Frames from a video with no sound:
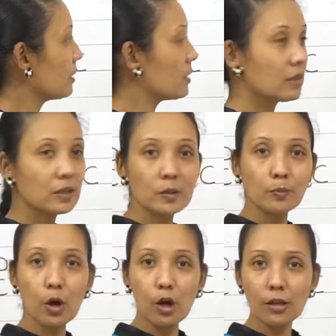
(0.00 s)

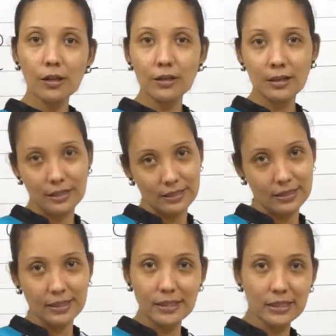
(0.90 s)
small
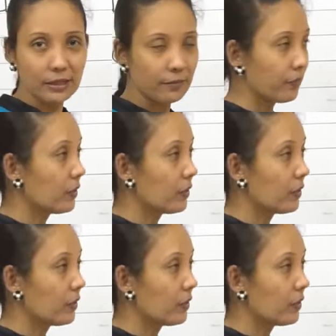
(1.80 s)
c.